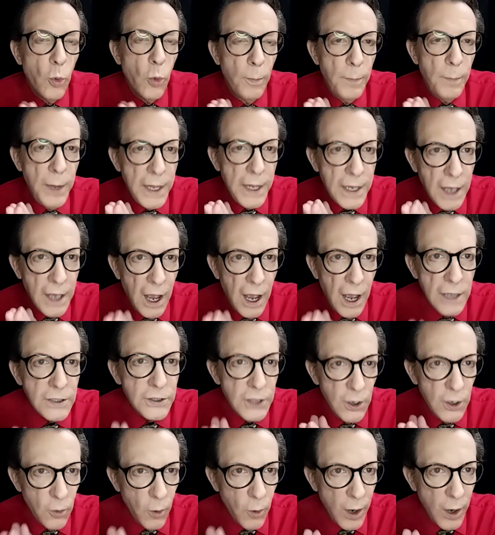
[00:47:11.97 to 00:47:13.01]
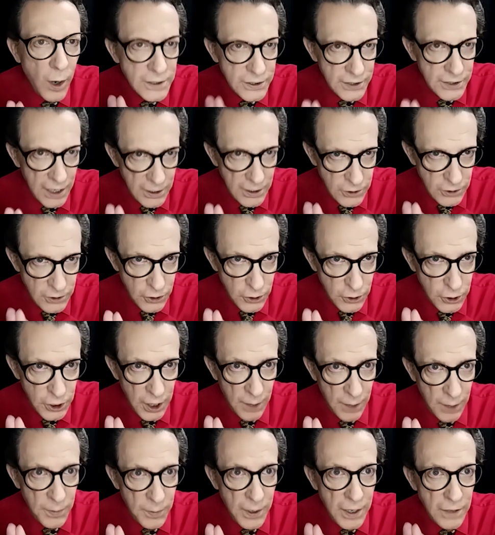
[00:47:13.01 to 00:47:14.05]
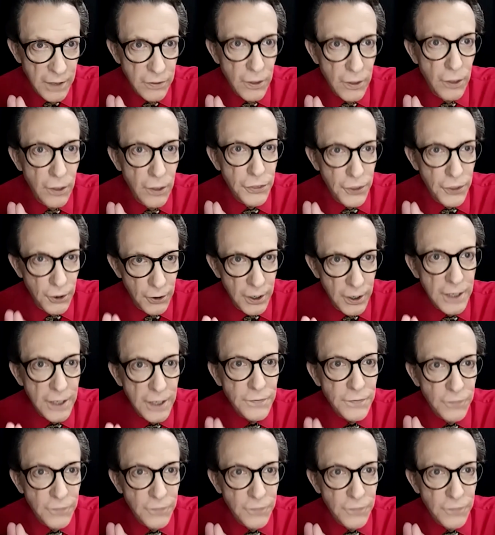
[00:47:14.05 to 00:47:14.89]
because there was censorship in the 30s,